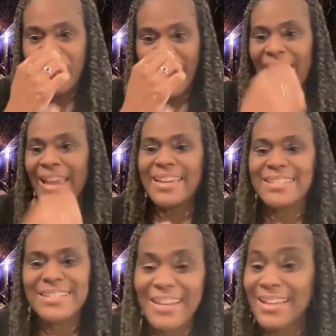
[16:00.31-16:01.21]

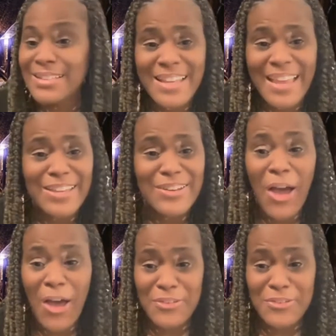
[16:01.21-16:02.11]
and it's taken
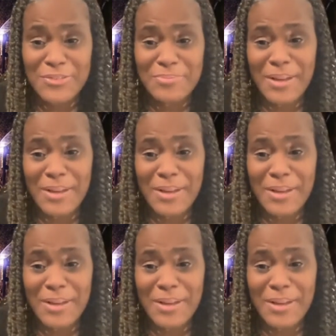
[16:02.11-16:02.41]
off by